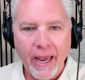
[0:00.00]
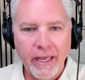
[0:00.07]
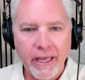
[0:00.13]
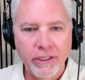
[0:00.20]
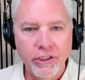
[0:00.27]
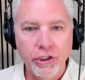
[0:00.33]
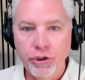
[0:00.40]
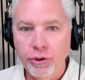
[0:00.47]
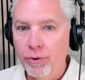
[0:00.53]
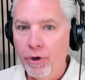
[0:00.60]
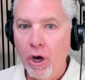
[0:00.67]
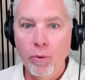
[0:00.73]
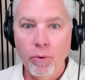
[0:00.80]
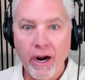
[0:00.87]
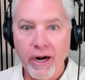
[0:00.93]
And did you
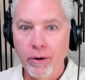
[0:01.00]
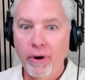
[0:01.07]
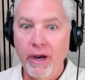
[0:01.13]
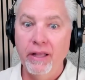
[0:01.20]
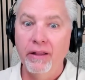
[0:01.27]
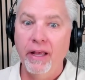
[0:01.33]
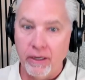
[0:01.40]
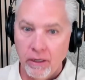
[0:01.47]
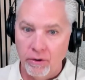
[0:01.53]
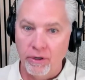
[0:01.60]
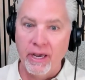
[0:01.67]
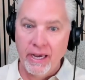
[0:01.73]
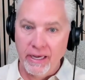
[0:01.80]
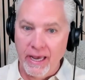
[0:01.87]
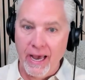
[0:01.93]
know right away, like,
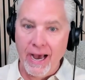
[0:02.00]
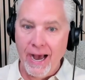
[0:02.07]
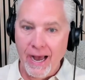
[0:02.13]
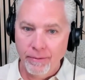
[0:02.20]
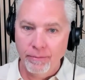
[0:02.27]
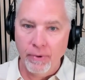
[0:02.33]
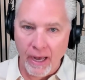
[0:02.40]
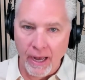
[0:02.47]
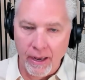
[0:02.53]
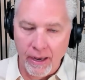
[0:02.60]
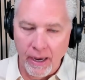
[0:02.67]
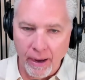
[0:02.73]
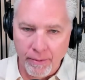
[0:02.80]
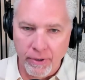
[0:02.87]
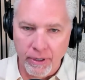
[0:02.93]
okay, yeah,
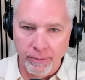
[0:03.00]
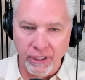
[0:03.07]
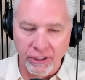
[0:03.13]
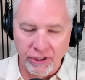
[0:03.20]
I'm going to be a